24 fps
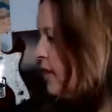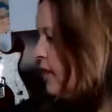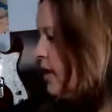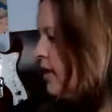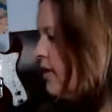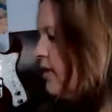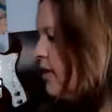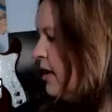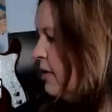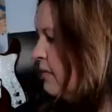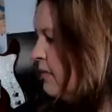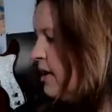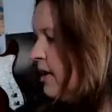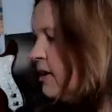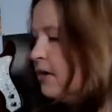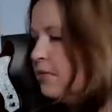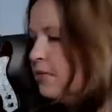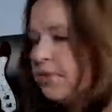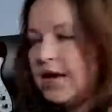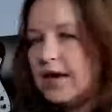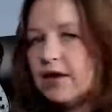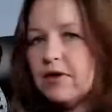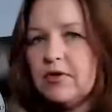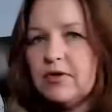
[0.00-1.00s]
and that picking
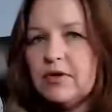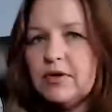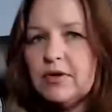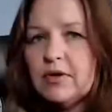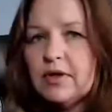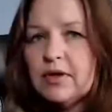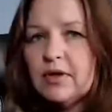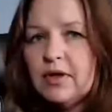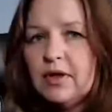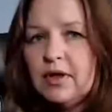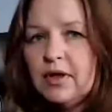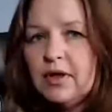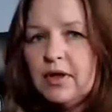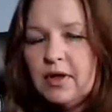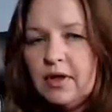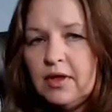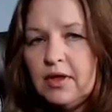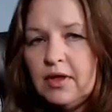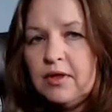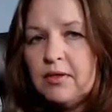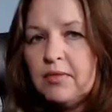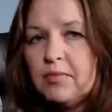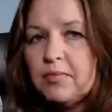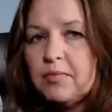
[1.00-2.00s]
pattern,
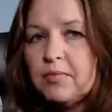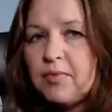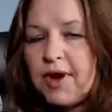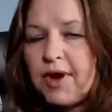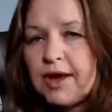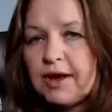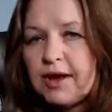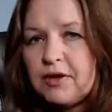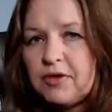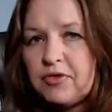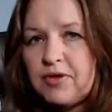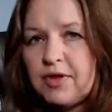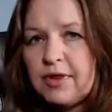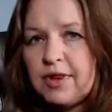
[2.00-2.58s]
practice